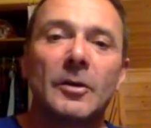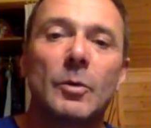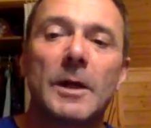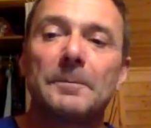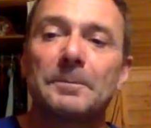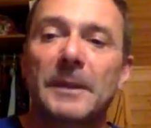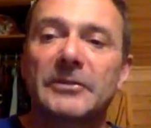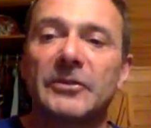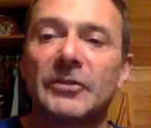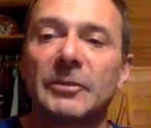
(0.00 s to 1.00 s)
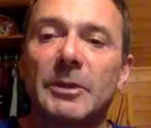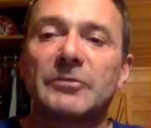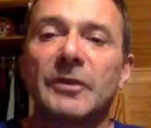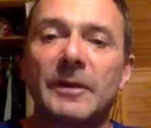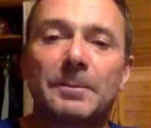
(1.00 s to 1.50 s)
Well, it's not so
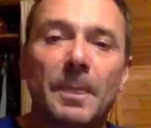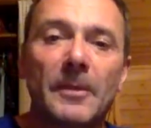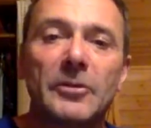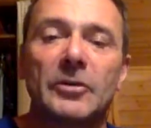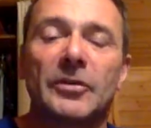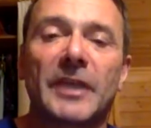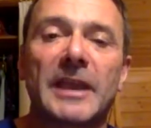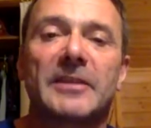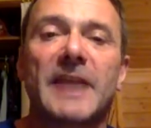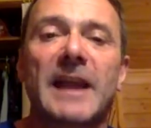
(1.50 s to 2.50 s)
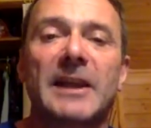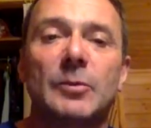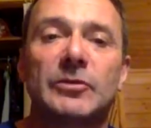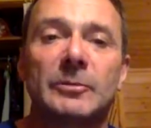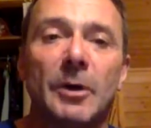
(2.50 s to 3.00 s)
much that you can say exactly
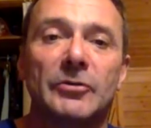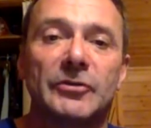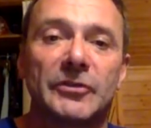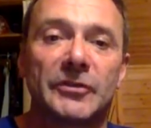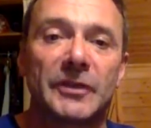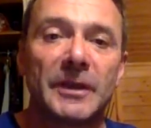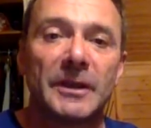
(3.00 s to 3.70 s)
which emotions.